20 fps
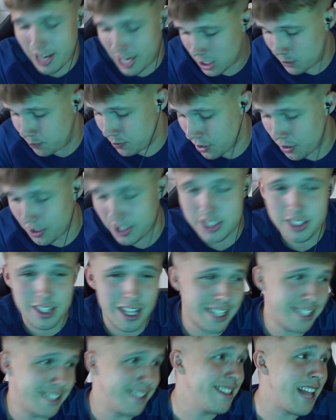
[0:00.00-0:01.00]
Let's be honest.
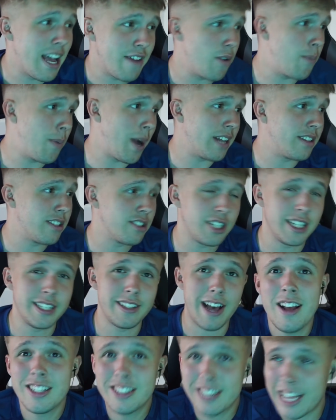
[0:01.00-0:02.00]
It's never bad to see that.